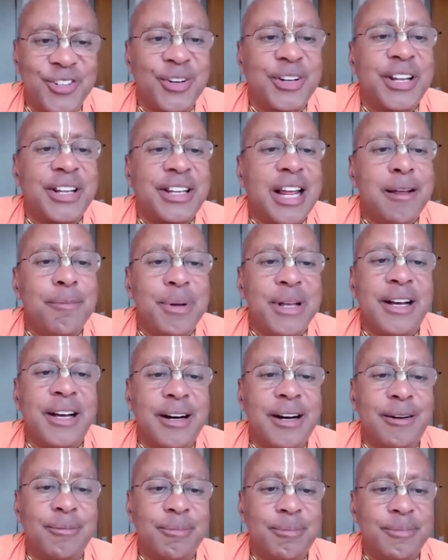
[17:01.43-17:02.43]
that they
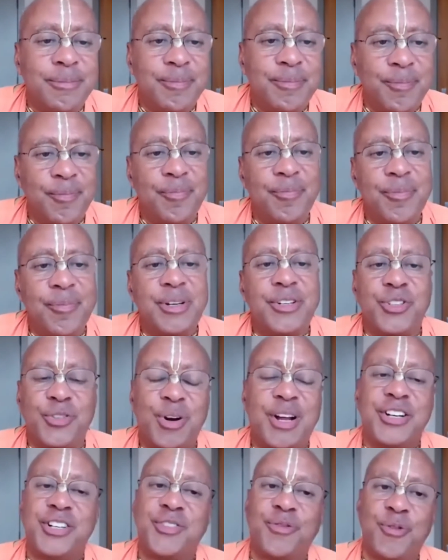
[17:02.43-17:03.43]
become
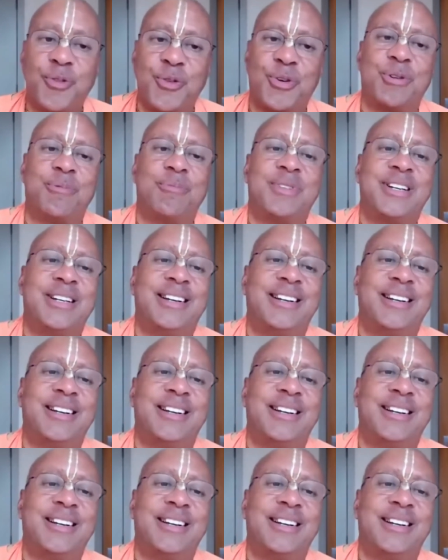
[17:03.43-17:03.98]
transformed.